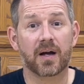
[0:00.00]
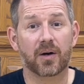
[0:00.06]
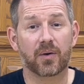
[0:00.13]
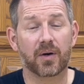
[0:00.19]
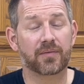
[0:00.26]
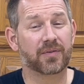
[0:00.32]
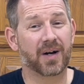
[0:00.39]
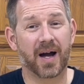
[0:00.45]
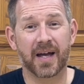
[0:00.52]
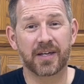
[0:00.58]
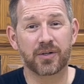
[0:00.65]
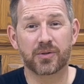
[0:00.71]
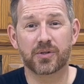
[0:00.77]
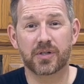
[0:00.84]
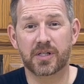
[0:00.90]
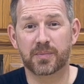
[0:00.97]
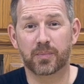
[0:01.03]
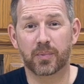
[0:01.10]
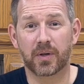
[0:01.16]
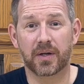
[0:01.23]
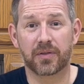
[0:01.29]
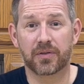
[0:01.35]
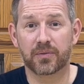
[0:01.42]
However, I usually
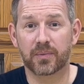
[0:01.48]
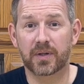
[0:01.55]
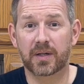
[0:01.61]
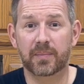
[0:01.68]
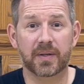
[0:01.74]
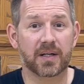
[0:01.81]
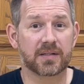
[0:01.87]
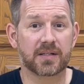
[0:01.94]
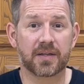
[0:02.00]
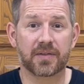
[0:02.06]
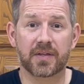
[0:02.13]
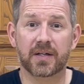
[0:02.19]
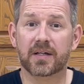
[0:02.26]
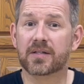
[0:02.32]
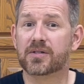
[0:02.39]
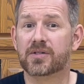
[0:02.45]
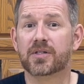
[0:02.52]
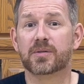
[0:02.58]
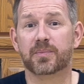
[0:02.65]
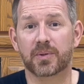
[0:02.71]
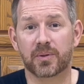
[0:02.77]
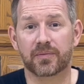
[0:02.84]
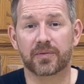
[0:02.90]
spray 3 because I think it's
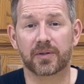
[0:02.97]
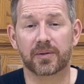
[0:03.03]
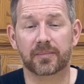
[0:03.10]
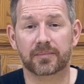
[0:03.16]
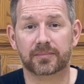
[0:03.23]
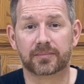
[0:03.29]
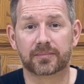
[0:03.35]
just beautiful.